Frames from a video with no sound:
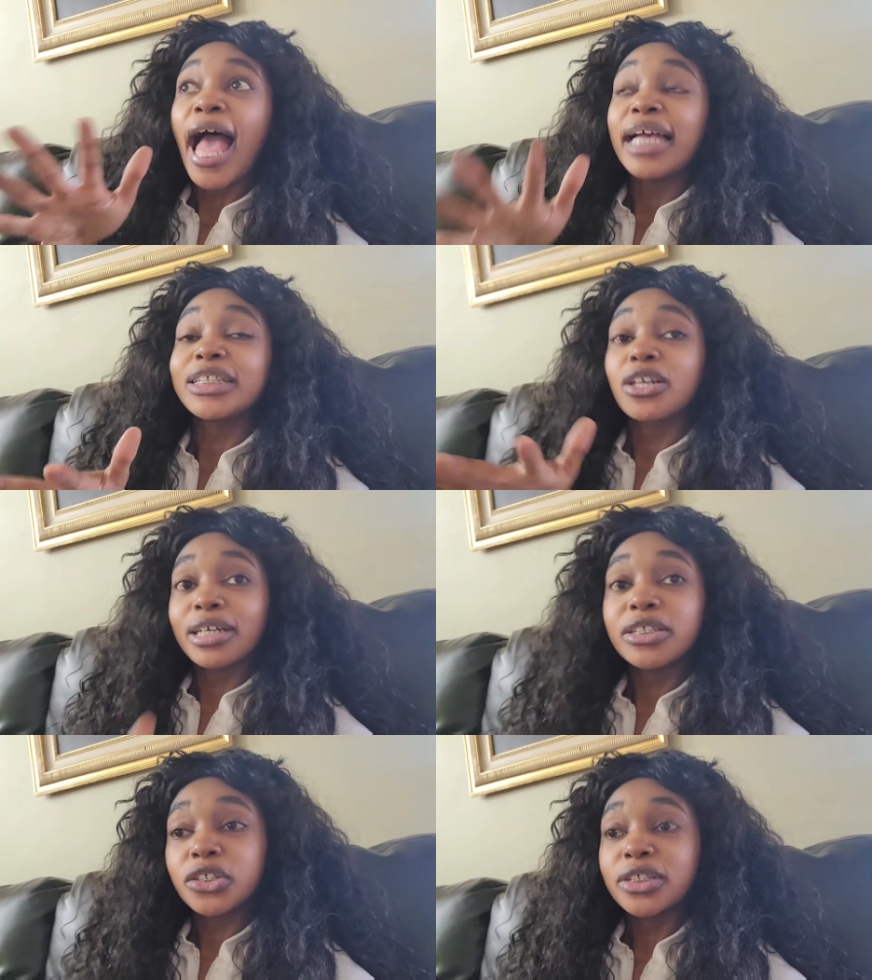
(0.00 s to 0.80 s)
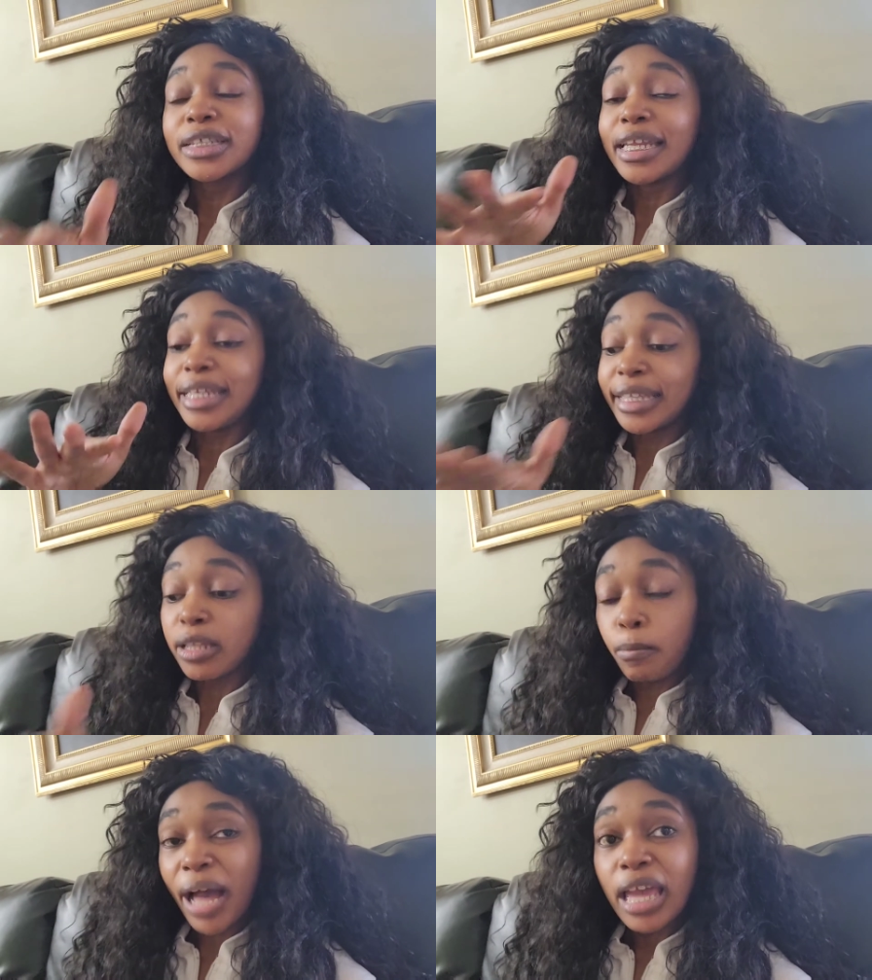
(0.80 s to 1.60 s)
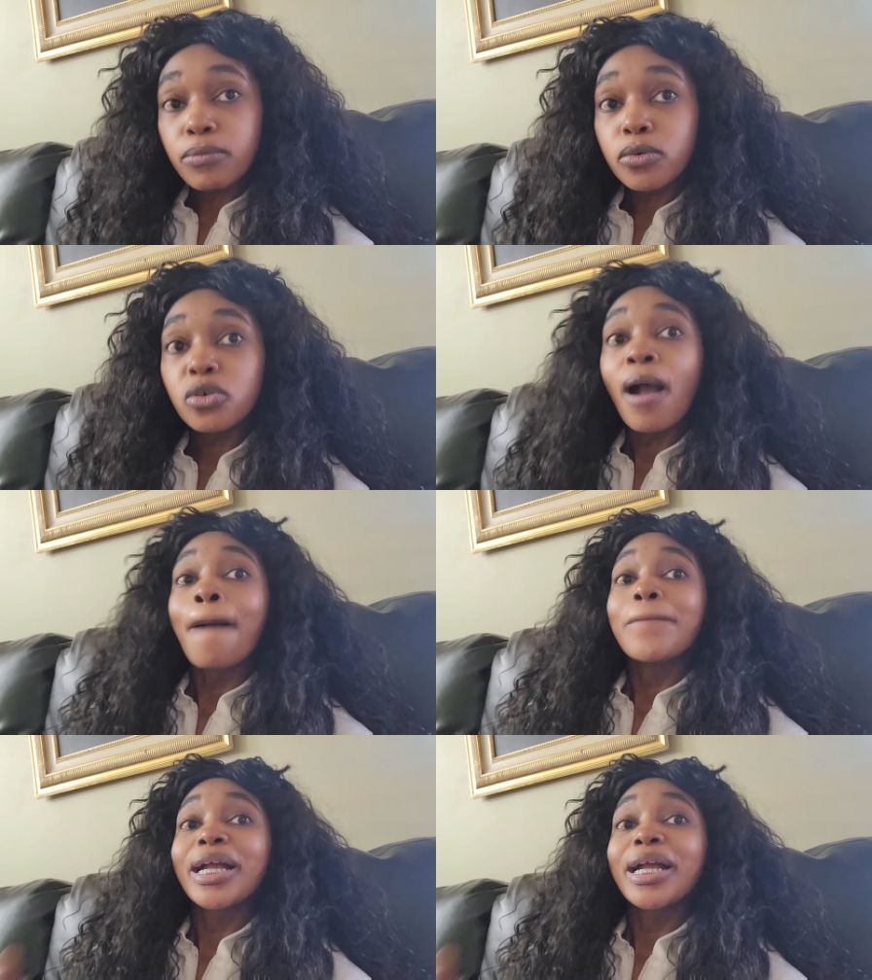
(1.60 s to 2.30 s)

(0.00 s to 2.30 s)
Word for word: as a christian and in the bible